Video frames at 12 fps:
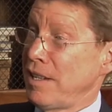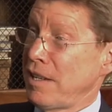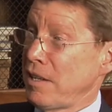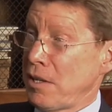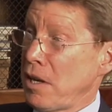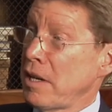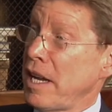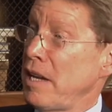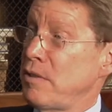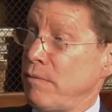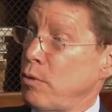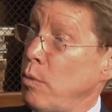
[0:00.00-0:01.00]
uh, young
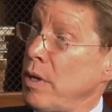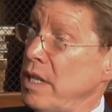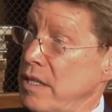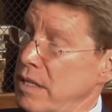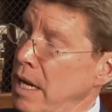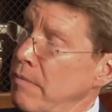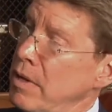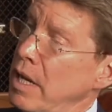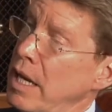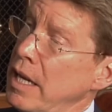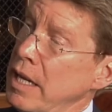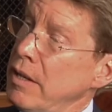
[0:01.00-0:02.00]
age of
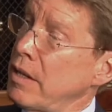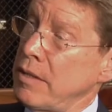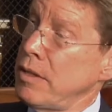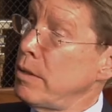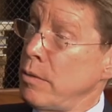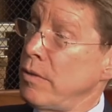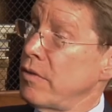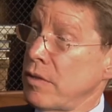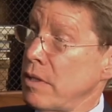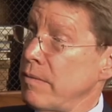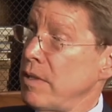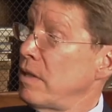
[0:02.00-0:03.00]
27, and he continued to
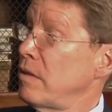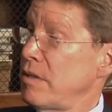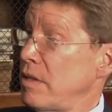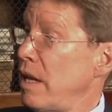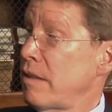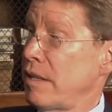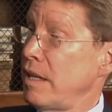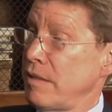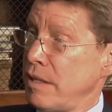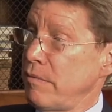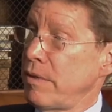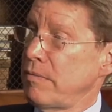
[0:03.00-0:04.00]
serve until his death in
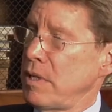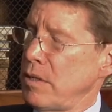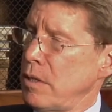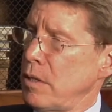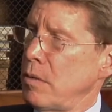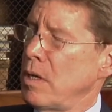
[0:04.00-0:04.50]
1852.